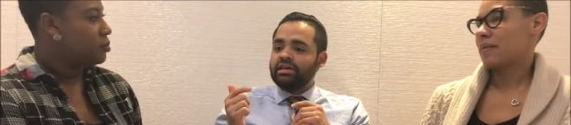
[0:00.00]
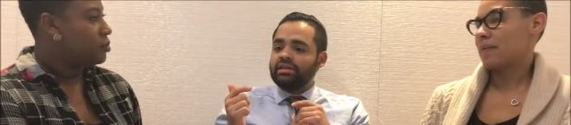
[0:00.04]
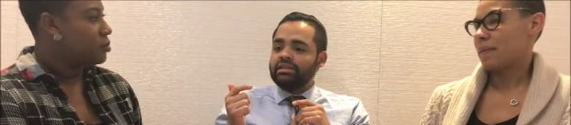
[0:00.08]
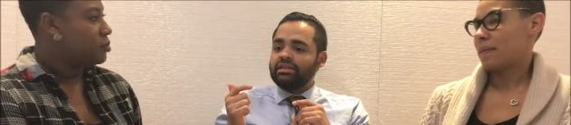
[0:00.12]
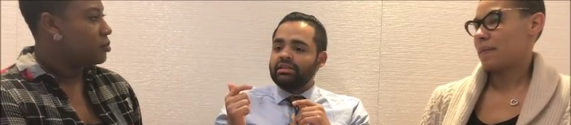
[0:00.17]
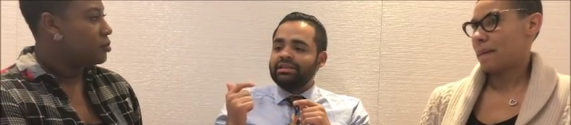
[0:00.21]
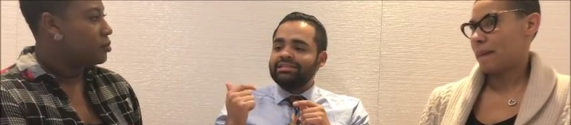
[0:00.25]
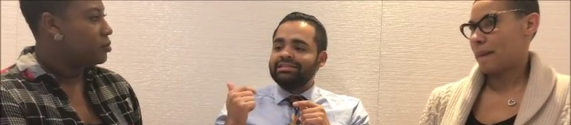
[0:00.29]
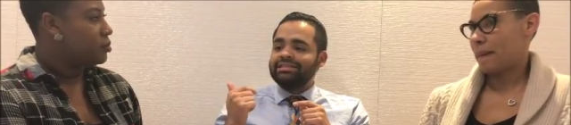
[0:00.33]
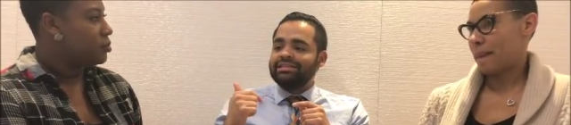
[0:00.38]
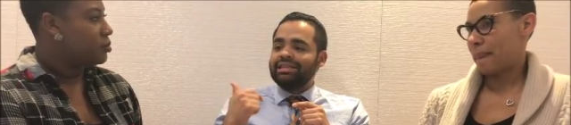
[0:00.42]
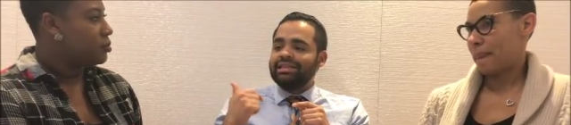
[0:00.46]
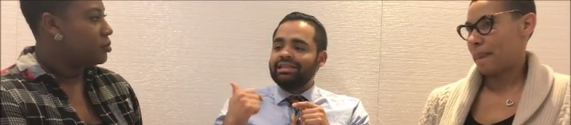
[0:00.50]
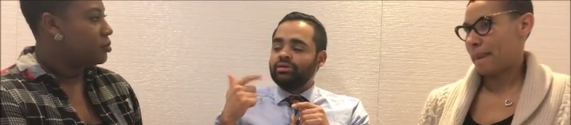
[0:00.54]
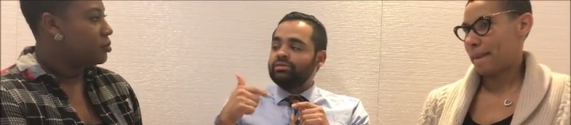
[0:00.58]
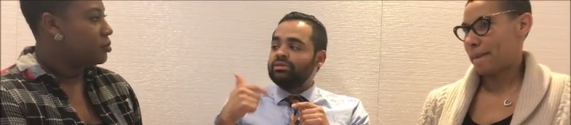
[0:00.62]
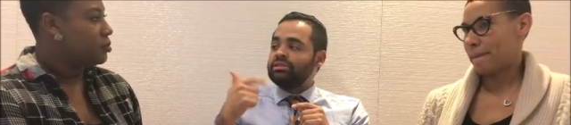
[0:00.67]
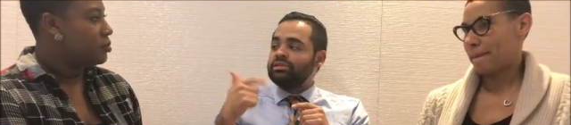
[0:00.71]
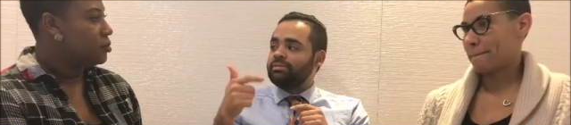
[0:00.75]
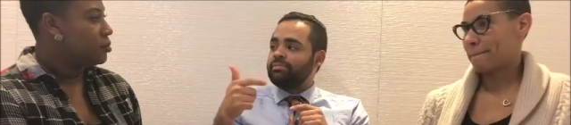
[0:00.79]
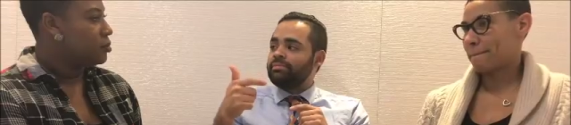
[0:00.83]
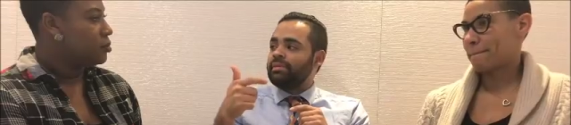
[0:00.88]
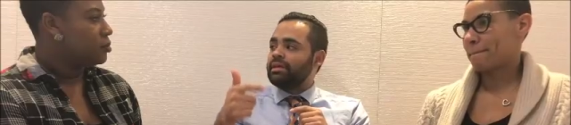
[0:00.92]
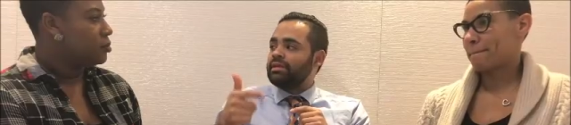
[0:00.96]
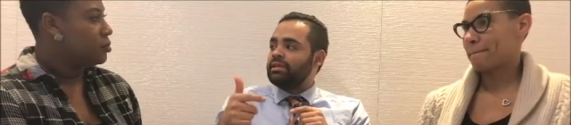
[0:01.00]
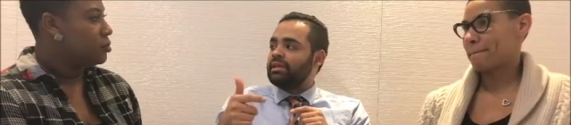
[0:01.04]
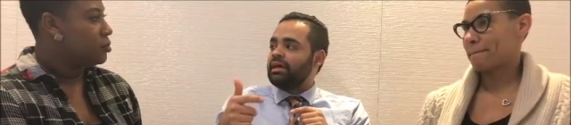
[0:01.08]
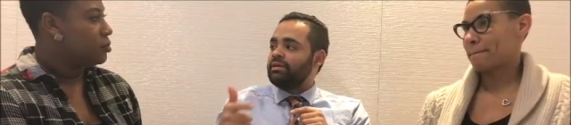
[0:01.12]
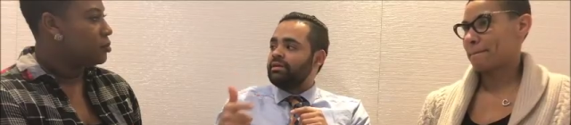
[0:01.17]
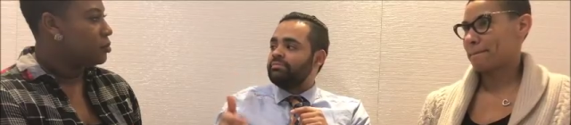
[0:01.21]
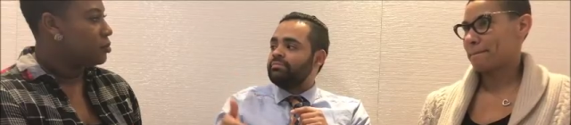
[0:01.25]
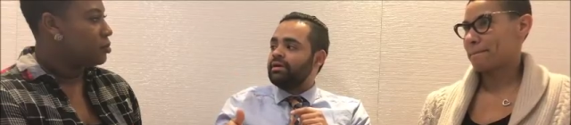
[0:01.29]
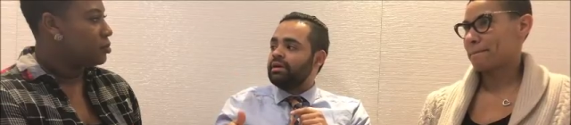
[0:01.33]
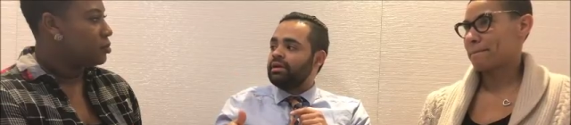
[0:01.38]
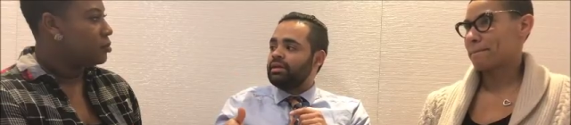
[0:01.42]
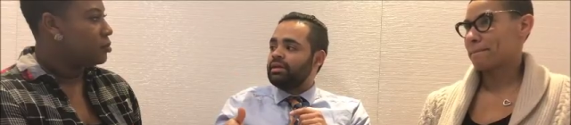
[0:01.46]
Speaker 1: that's Delta mainline
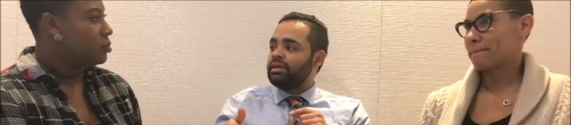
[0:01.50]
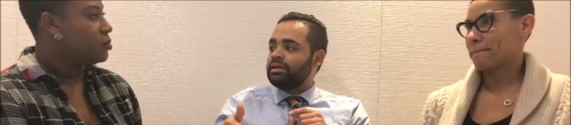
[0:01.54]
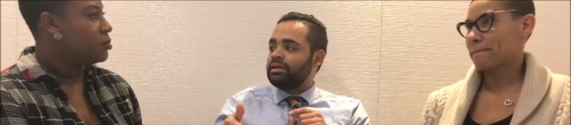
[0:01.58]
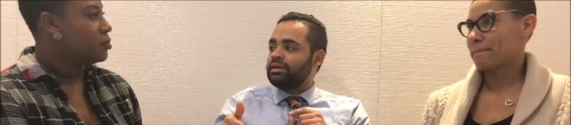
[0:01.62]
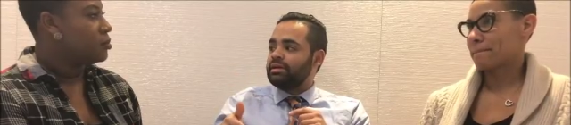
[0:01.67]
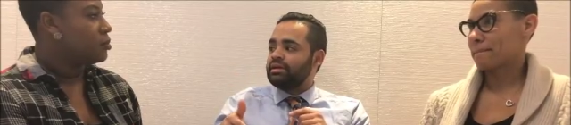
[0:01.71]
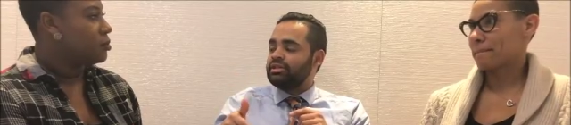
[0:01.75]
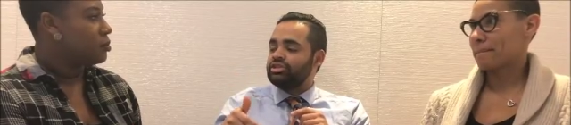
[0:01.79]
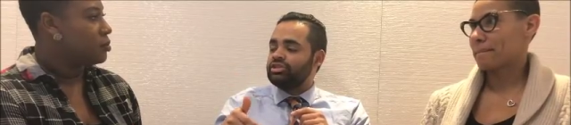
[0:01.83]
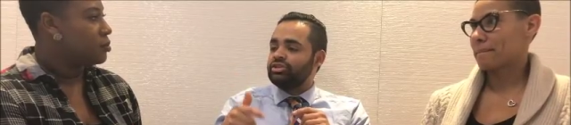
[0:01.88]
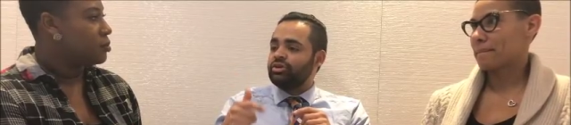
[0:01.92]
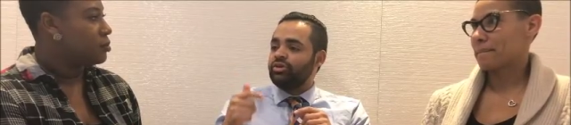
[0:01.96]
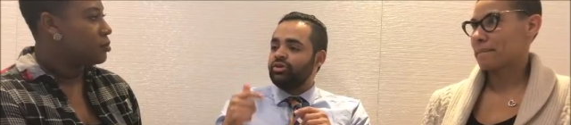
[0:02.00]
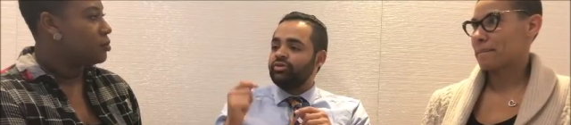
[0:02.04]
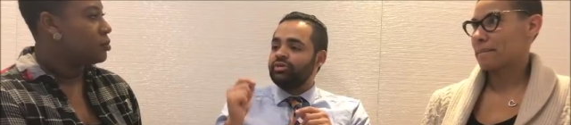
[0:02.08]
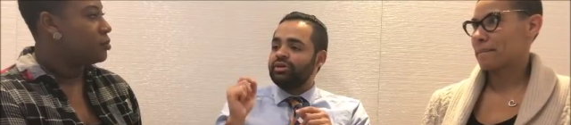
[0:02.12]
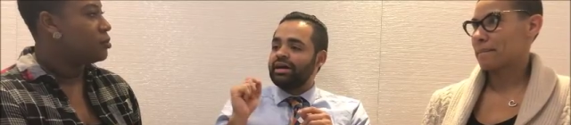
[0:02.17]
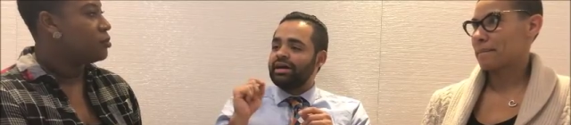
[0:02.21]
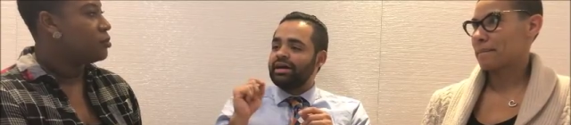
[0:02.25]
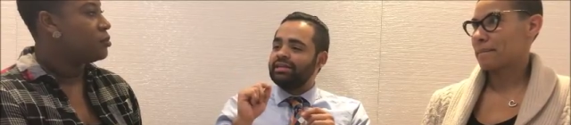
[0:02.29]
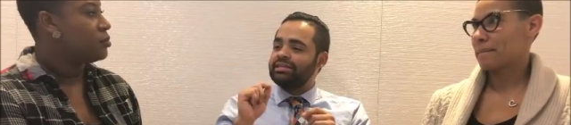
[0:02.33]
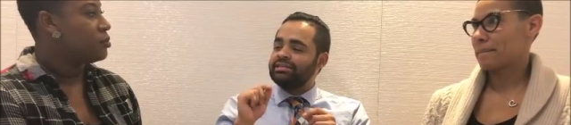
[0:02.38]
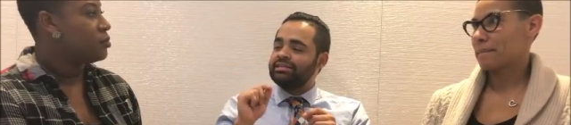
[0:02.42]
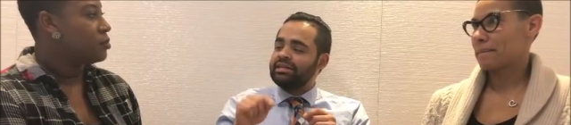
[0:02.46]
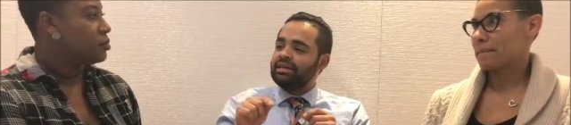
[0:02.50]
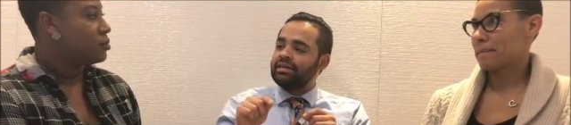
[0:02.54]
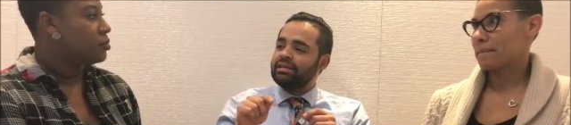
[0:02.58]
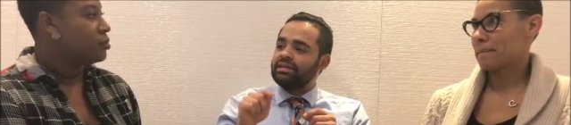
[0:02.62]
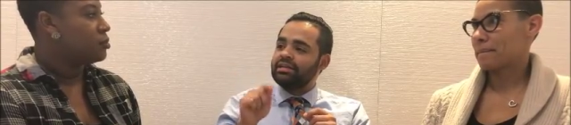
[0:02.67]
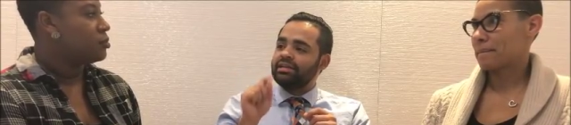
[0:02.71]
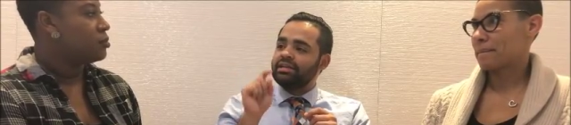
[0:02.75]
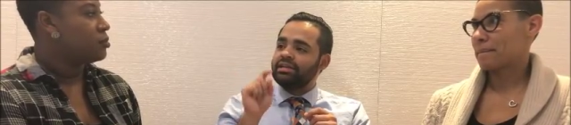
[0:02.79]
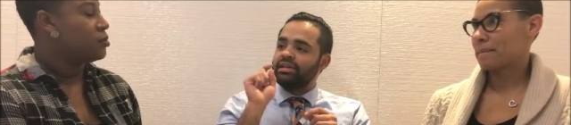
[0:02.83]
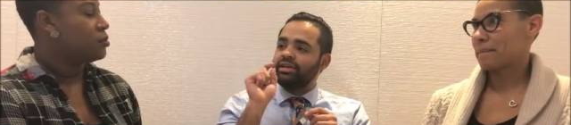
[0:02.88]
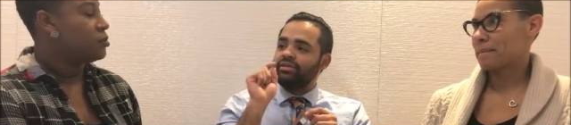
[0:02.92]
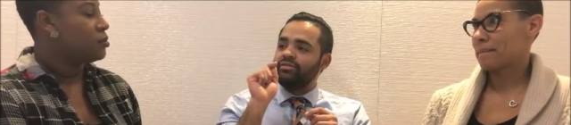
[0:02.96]
money. So kind of technically,